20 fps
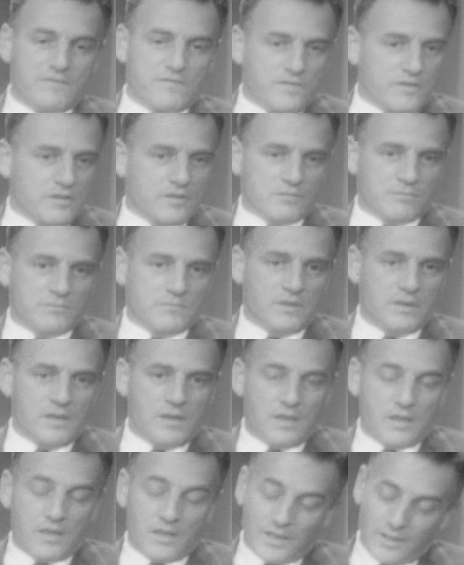a film
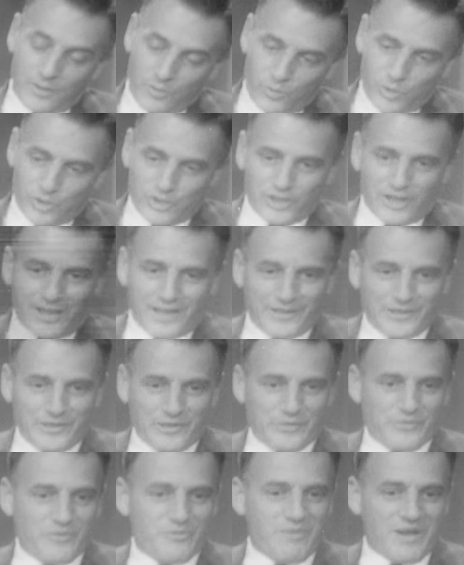which either
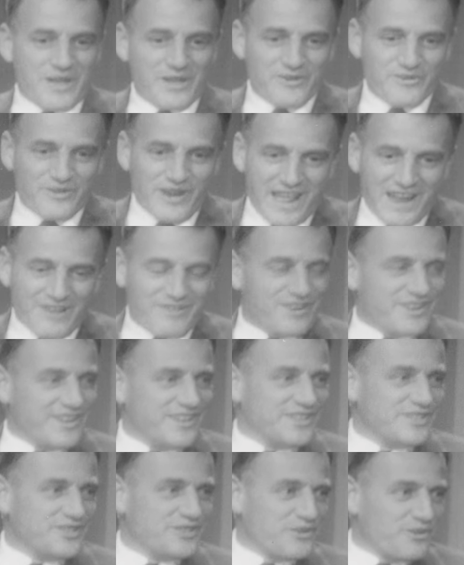through my own
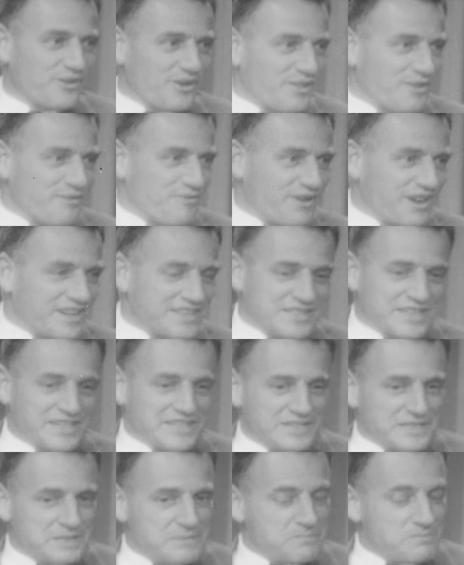arrogance or otherwise I
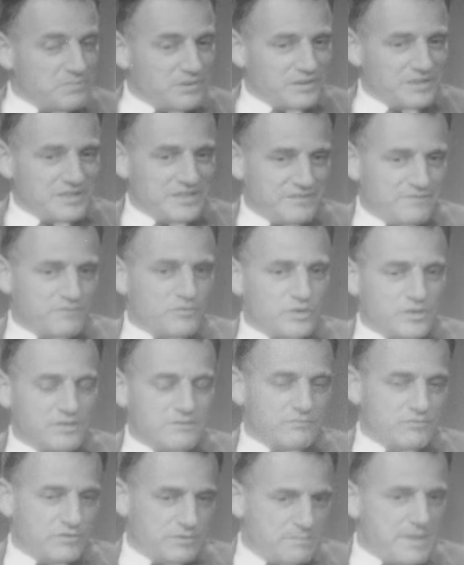didn't believe
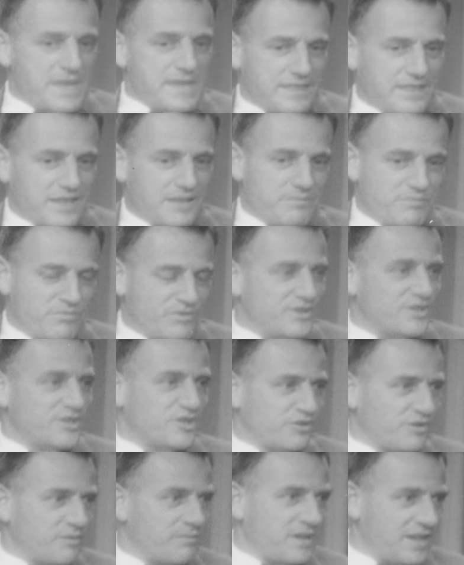would make that bridge
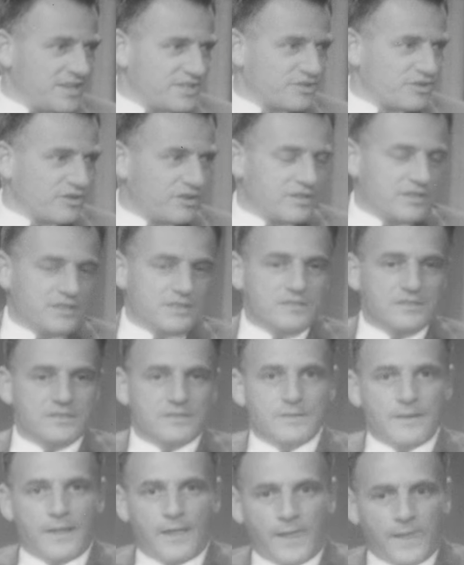to a mass audience.
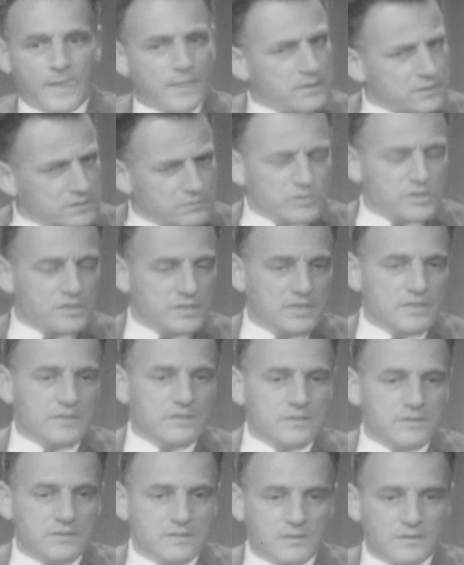This one
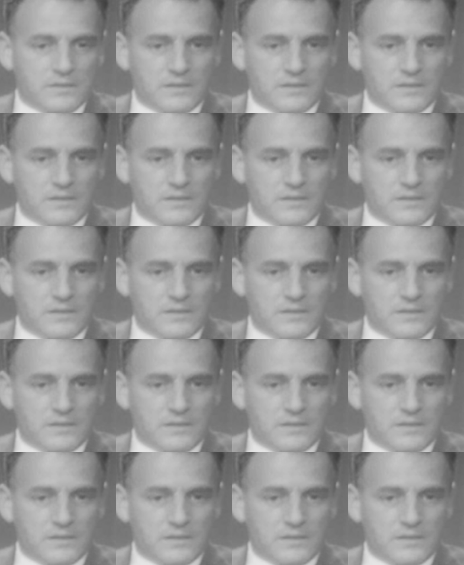didn't.